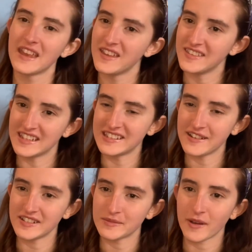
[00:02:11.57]
the
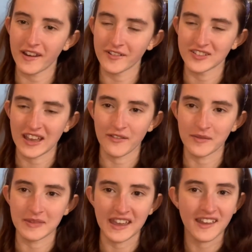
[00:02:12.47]
series spirals out
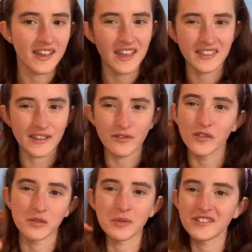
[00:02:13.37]
from there. The
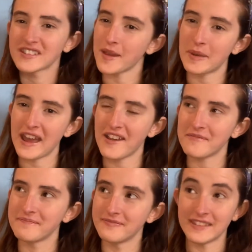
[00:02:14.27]
4th book's coming out
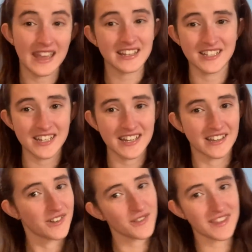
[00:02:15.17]
next year,
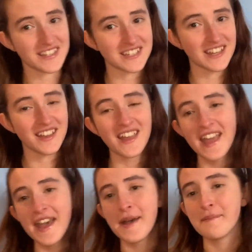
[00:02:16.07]
not this year,
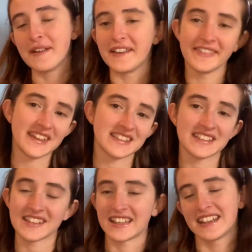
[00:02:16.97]
but that's
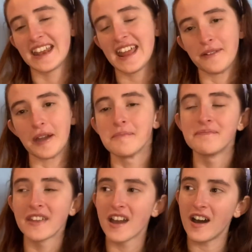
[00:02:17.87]
exciting. Anyway,
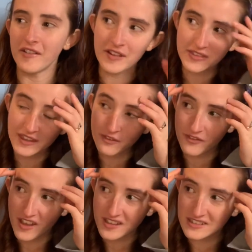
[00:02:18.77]
I read the
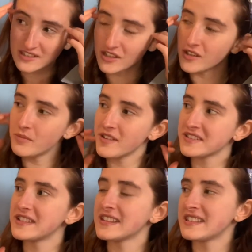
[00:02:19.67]
first 2
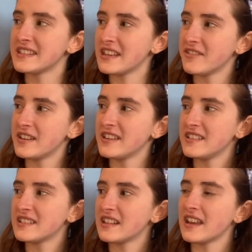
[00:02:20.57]
books in the
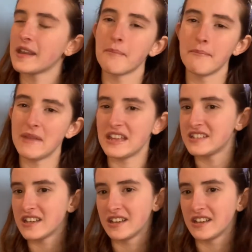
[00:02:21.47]
series, like, mid